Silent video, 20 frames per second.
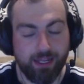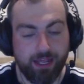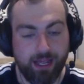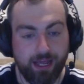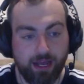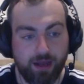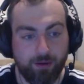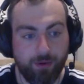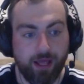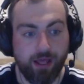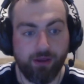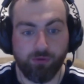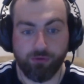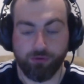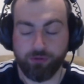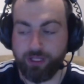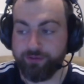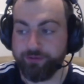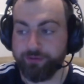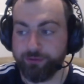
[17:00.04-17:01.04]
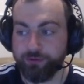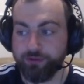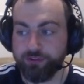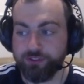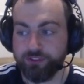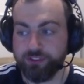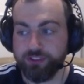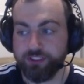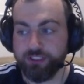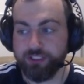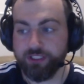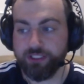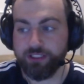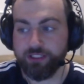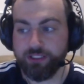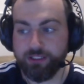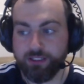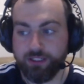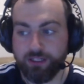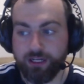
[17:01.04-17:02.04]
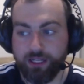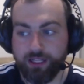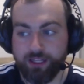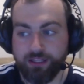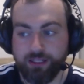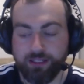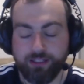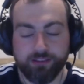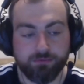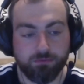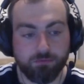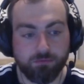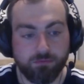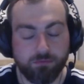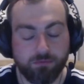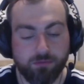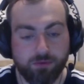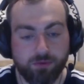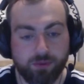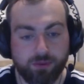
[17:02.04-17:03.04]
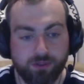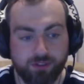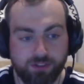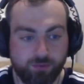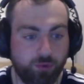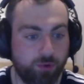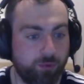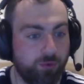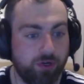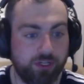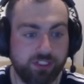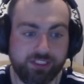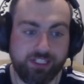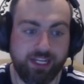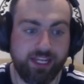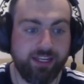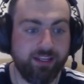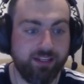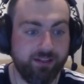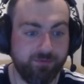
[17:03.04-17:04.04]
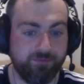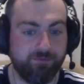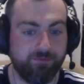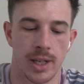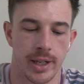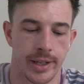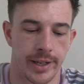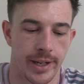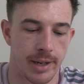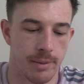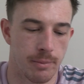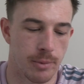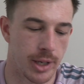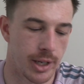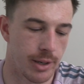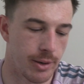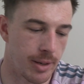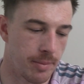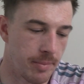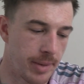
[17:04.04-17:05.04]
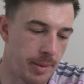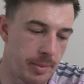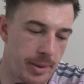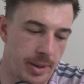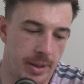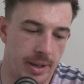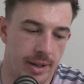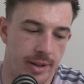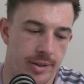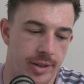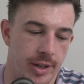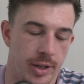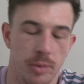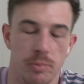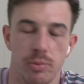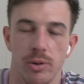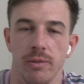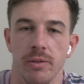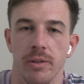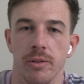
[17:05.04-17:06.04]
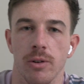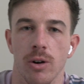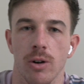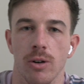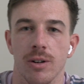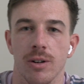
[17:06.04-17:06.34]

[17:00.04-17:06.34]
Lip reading: at all levels, I think the Springboks take it. Yeah, well, I'm happy to see you. I think it's gonna.